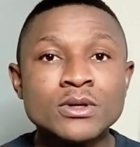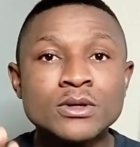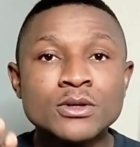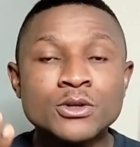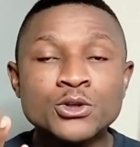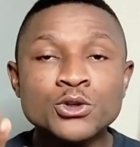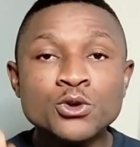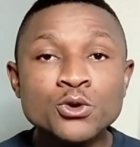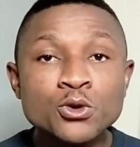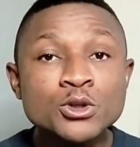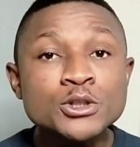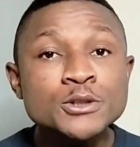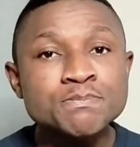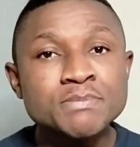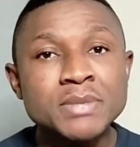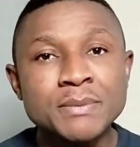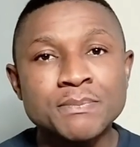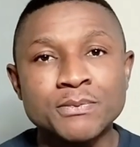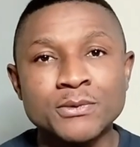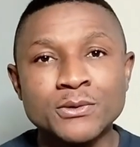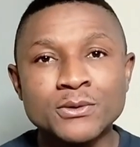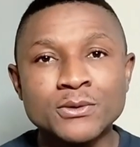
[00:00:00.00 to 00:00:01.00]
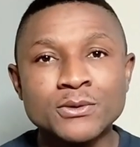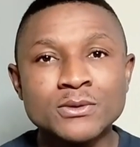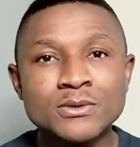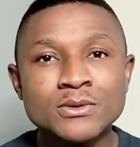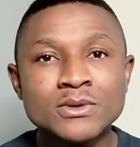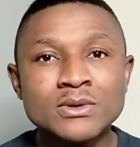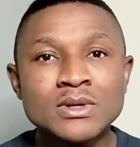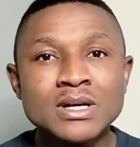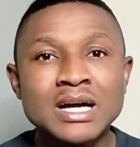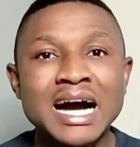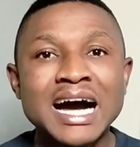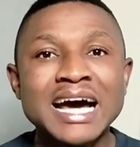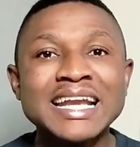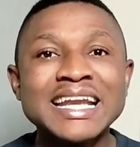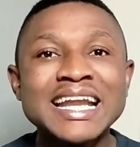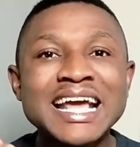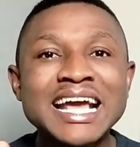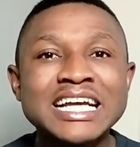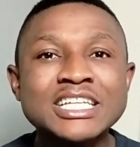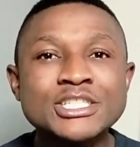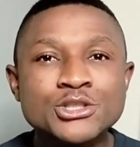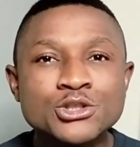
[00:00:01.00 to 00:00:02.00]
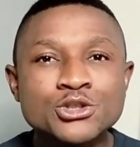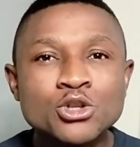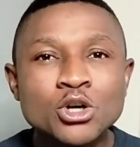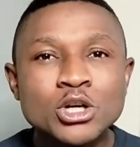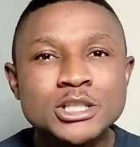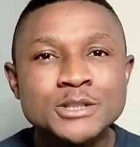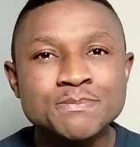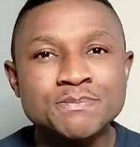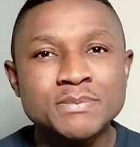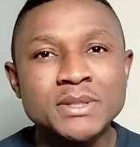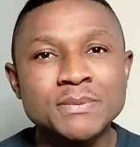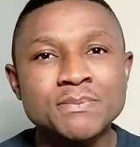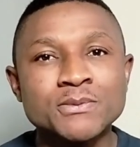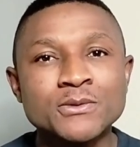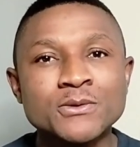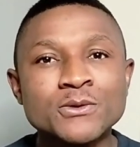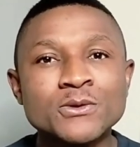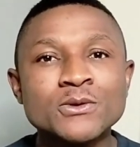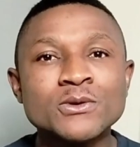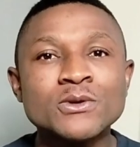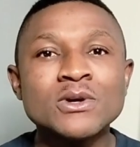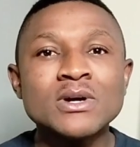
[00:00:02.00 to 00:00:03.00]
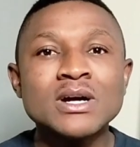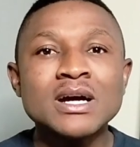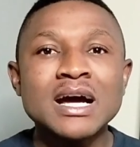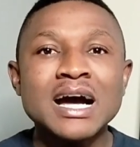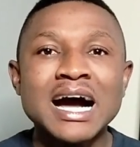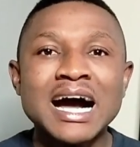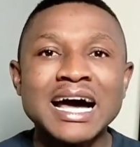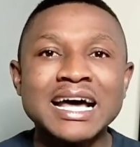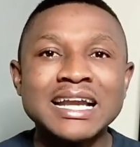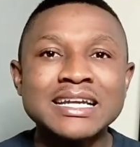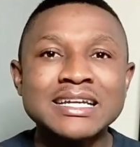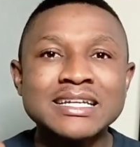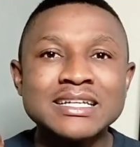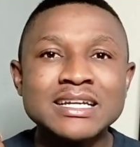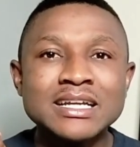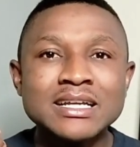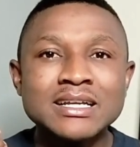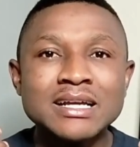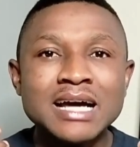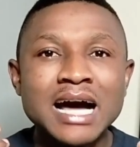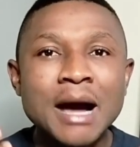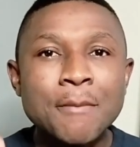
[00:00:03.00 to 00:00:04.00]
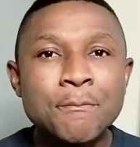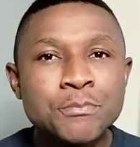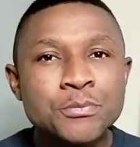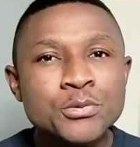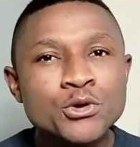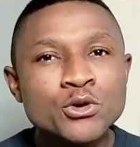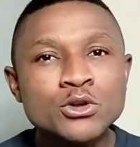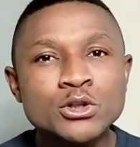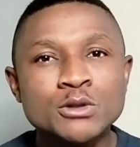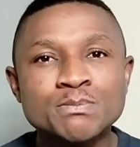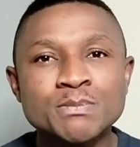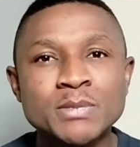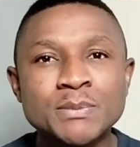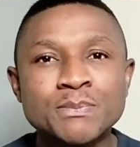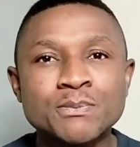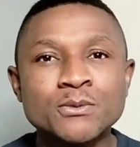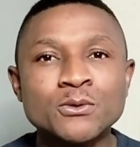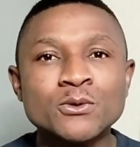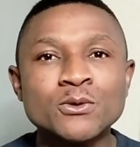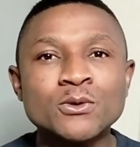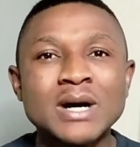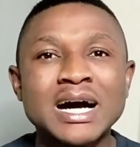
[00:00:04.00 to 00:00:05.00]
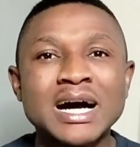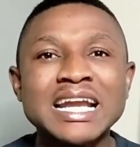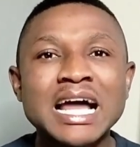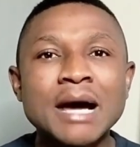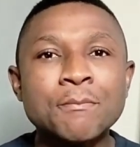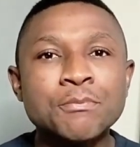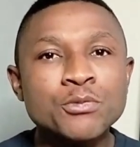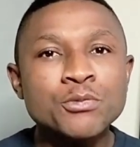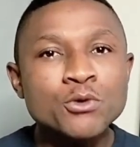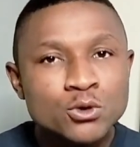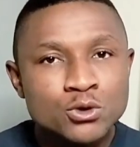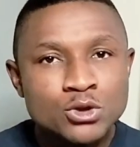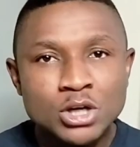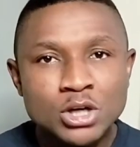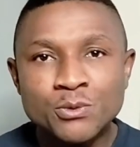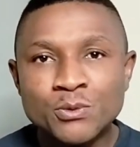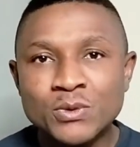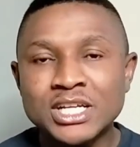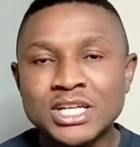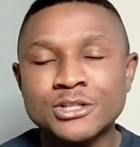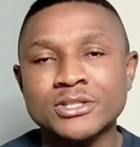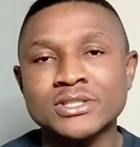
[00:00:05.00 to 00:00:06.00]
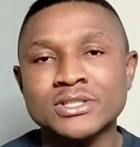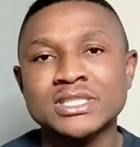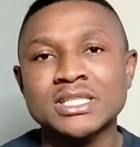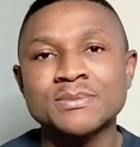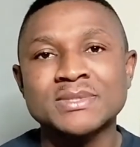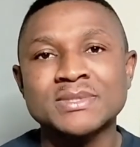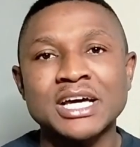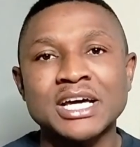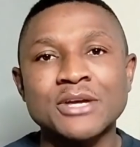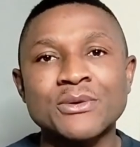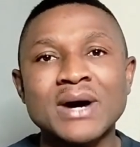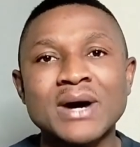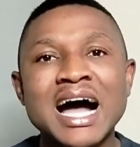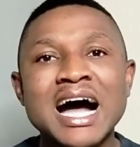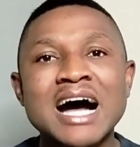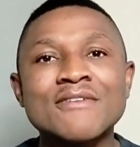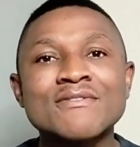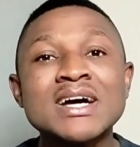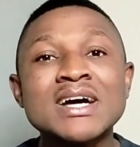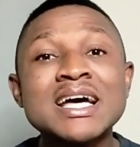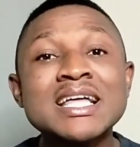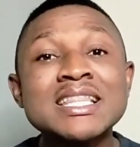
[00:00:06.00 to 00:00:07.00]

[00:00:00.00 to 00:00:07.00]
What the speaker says: use people and extort people and abuse people and abuse the relationships that you have,